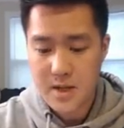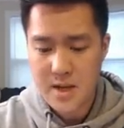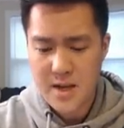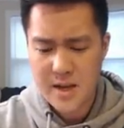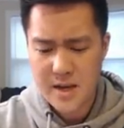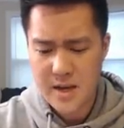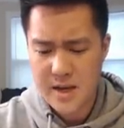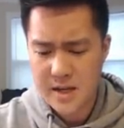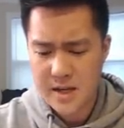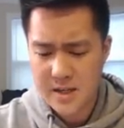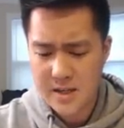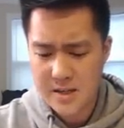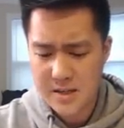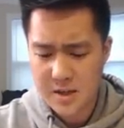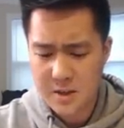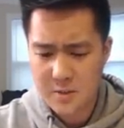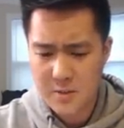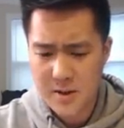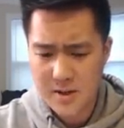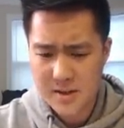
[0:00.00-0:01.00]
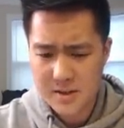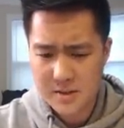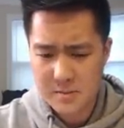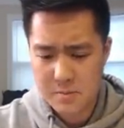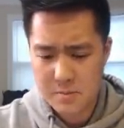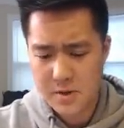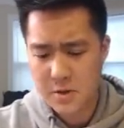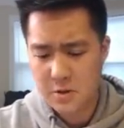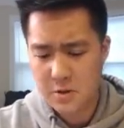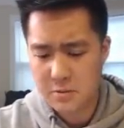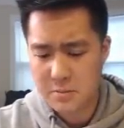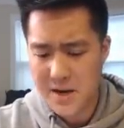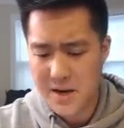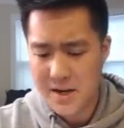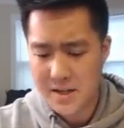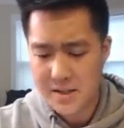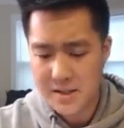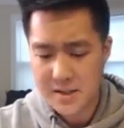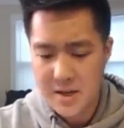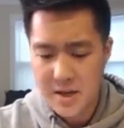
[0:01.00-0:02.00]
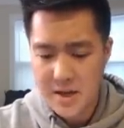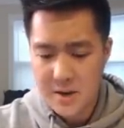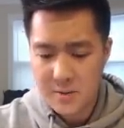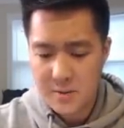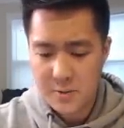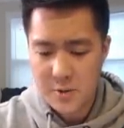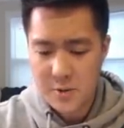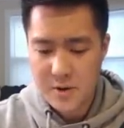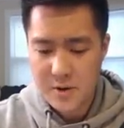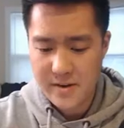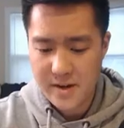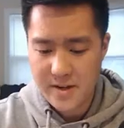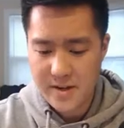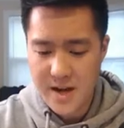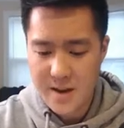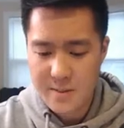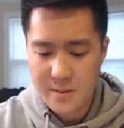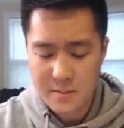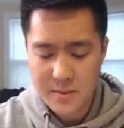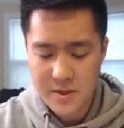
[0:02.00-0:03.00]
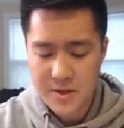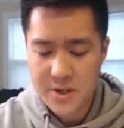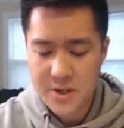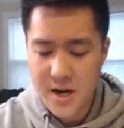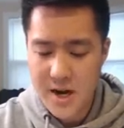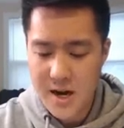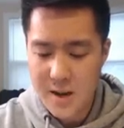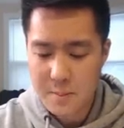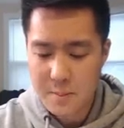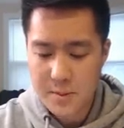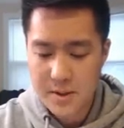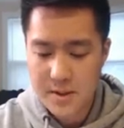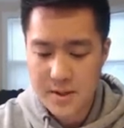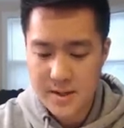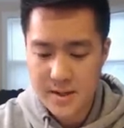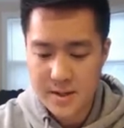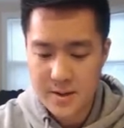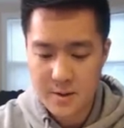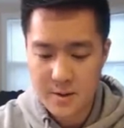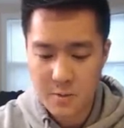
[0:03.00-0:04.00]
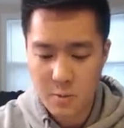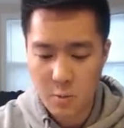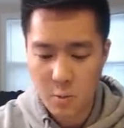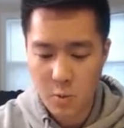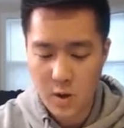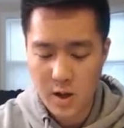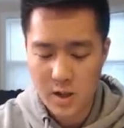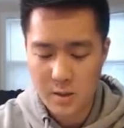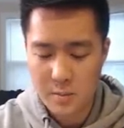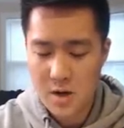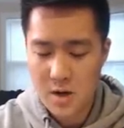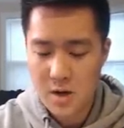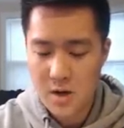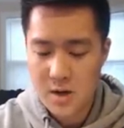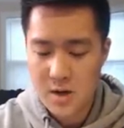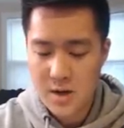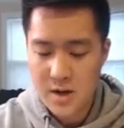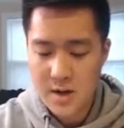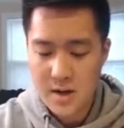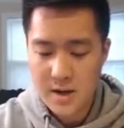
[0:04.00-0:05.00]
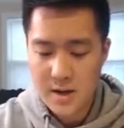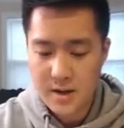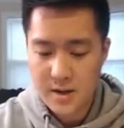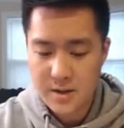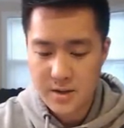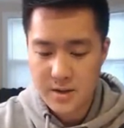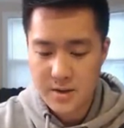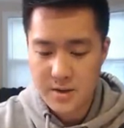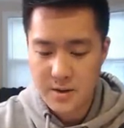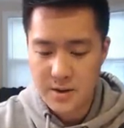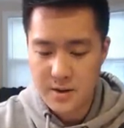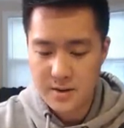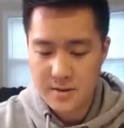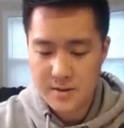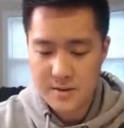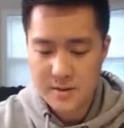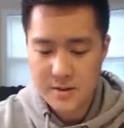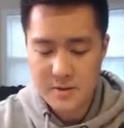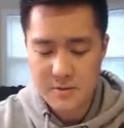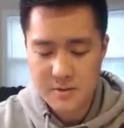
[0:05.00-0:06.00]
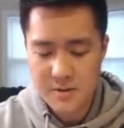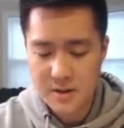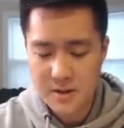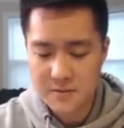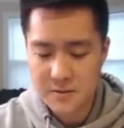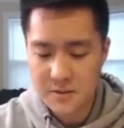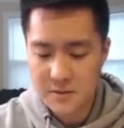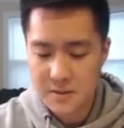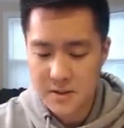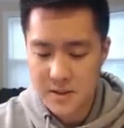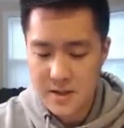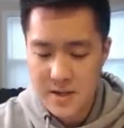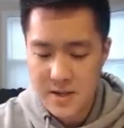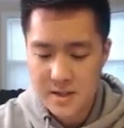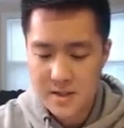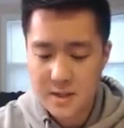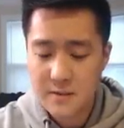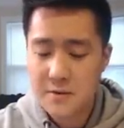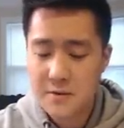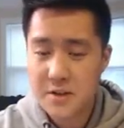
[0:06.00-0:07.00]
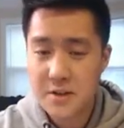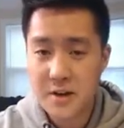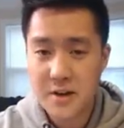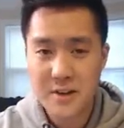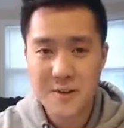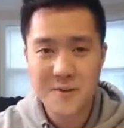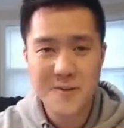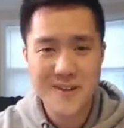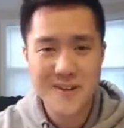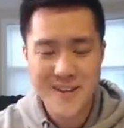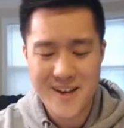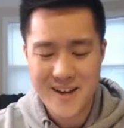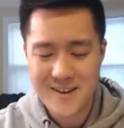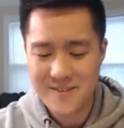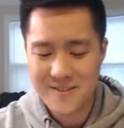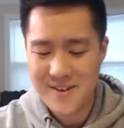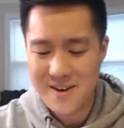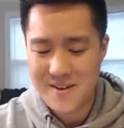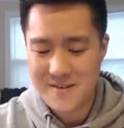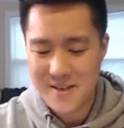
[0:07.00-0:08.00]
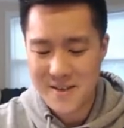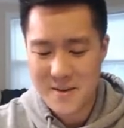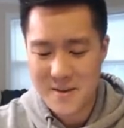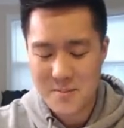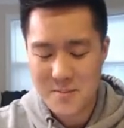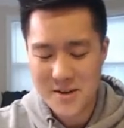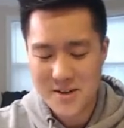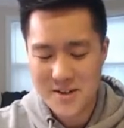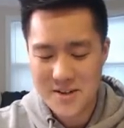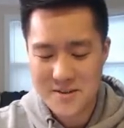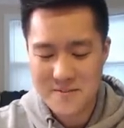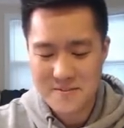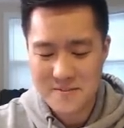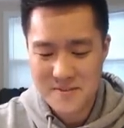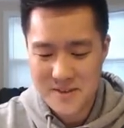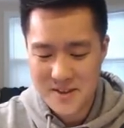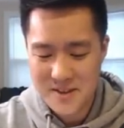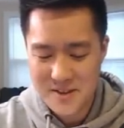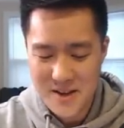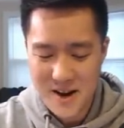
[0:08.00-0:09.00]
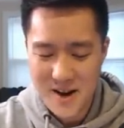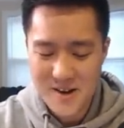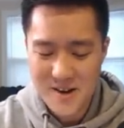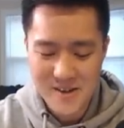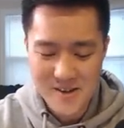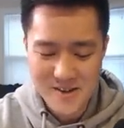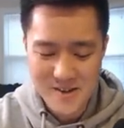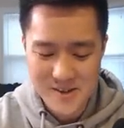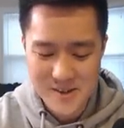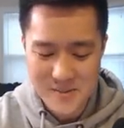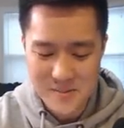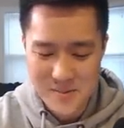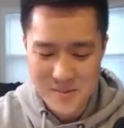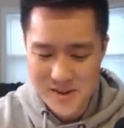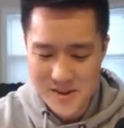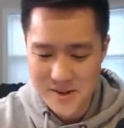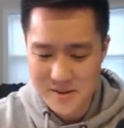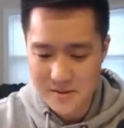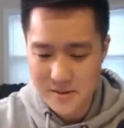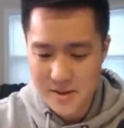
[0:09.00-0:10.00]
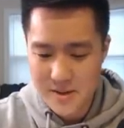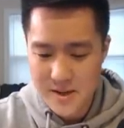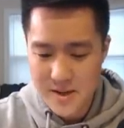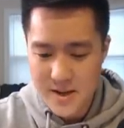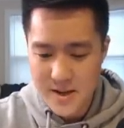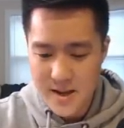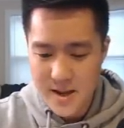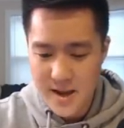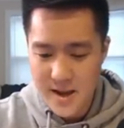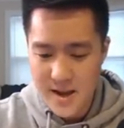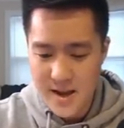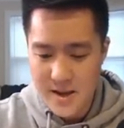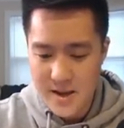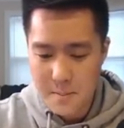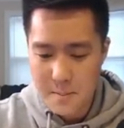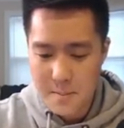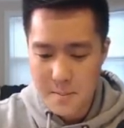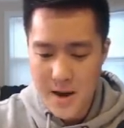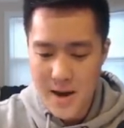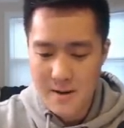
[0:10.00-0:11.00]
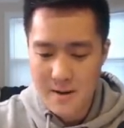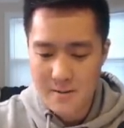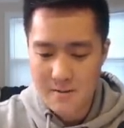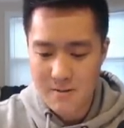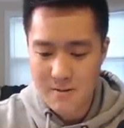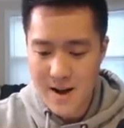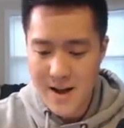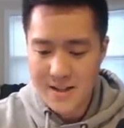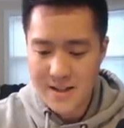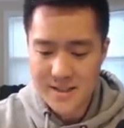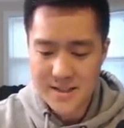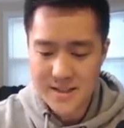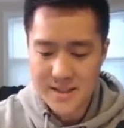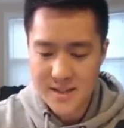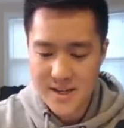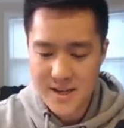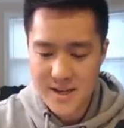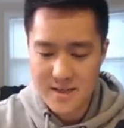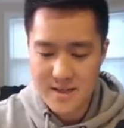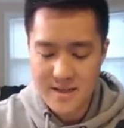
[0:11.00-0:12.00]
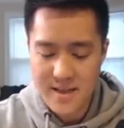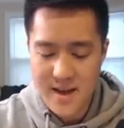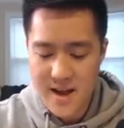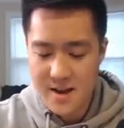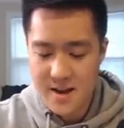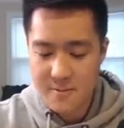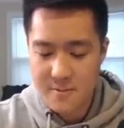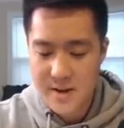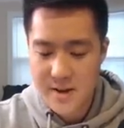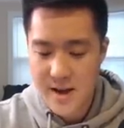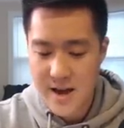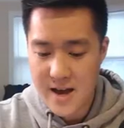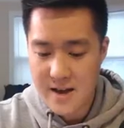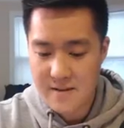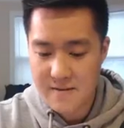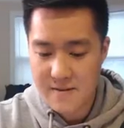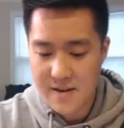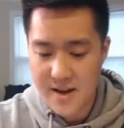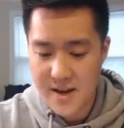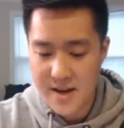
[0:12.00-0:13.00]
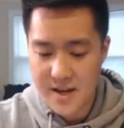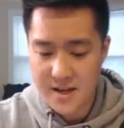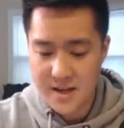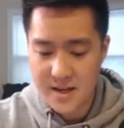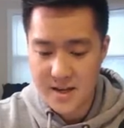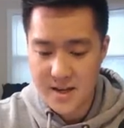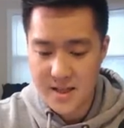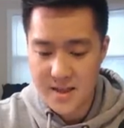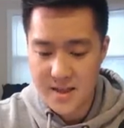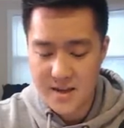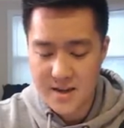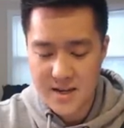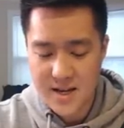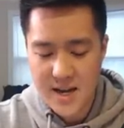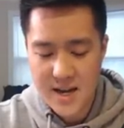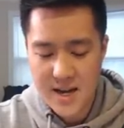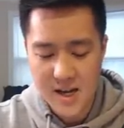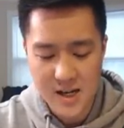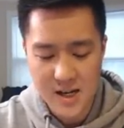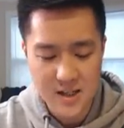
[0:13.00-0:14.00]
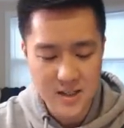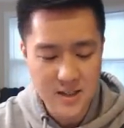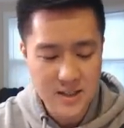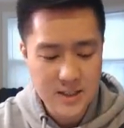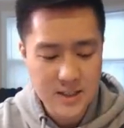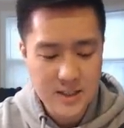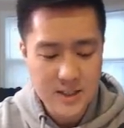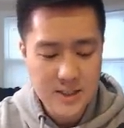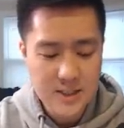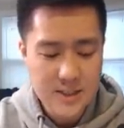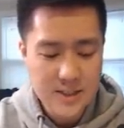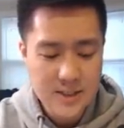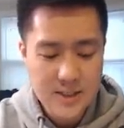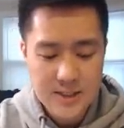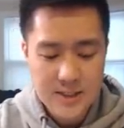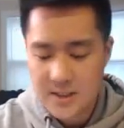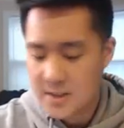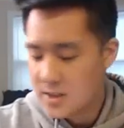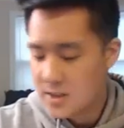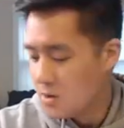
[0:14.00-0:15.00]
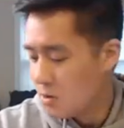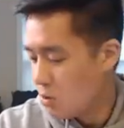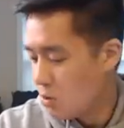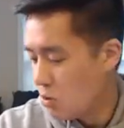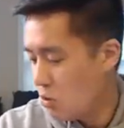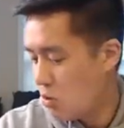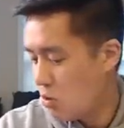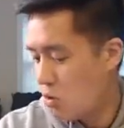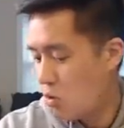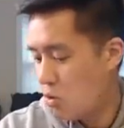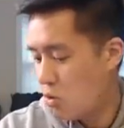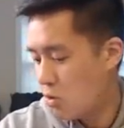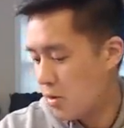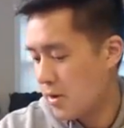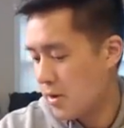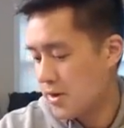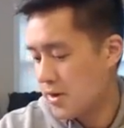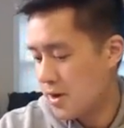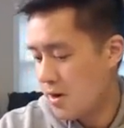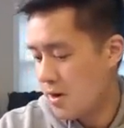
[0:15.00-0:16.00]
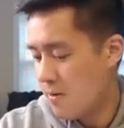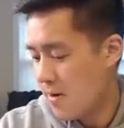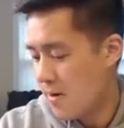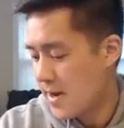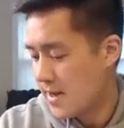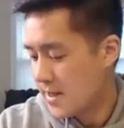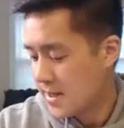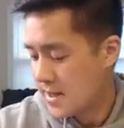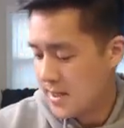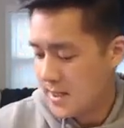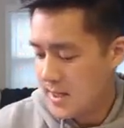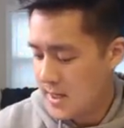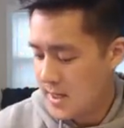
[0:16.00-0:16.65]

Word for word: Because uh, otherwise, it's a pretty old box. We do Diving Machop, Wailmer, Oh, cute Stufful. Stufful's another one that whenever they print them, the art is usually pretty cute. A Patrat, and then we have a Gothitelle. Whew, it's alright.